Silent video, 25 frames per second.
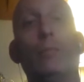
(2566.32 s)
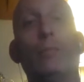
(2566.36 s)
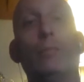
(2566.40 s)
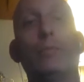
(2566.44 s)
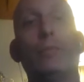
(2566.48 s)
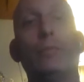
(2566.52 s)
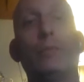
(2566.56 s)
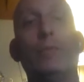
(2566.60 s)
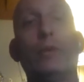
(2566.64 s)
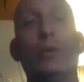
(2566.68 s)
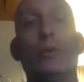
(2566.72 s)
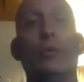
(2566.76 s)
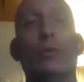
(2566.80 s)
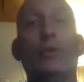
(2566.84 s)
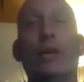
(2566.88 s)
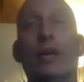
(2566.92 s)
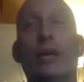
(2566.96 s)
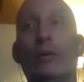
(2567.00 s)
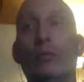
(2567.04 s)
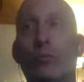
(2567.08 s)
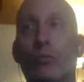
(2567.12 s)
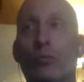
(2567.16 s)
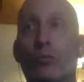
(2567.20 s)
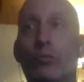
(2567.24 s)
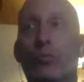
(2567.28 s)

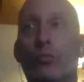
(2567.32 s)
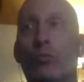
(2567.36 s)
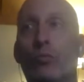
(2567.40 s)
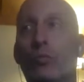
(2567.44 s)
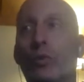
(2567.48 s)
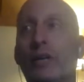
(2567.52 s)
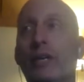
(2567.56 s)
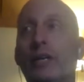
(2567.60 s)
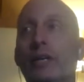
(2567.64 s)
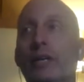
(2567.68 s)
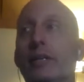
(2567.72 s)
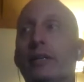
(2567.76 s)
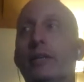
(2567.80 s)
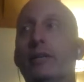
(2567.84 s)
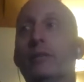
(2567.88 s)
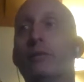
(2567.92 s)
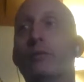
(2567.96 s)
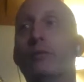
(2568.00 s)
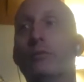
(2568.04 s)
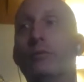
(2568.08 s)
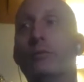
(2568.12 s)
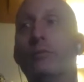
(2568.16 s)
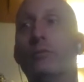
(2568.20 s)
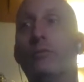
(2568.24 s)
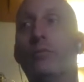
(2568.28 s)
then we
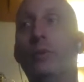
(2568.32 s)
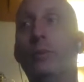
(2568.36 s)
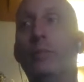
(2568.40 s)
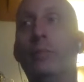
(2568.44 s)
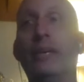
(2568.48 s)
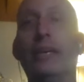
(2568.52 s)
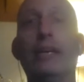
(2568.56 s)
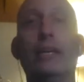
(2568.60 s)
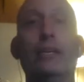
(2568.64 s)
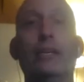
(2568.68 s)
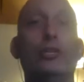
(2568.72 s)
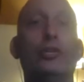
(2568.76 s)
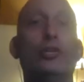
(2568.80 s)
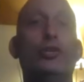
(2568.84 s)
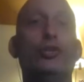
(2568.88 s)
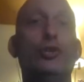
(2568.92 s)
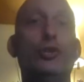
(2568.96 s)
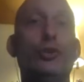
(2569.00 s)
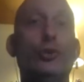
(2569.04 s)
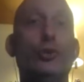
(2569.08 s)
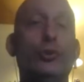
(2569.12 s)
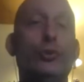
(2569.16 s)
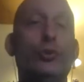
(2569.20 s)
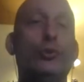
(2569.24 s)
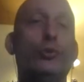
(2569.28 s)
begin to
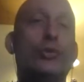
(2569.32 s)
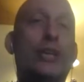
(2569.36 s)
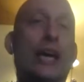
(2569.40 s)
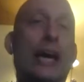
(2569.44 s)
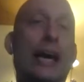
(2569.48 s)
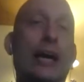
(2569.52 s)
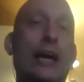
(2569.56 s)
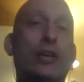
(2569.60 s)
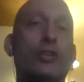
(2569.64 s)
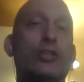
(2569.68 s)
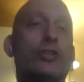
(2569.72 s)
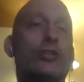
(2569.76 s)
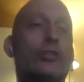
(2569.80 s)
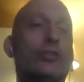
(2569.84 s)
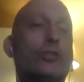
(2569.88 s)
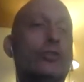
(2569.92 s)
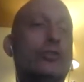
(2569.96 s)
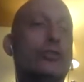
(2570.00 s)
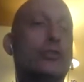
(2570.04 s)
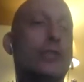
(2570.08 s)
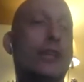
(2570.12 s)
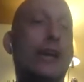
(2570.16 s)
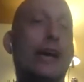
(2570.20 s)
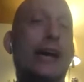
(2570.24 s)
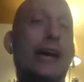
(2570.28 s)
choose
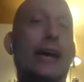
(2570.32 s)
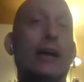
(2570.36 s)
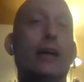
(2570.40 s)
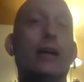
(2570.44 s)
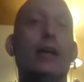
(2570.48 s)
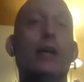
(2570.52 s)
actions that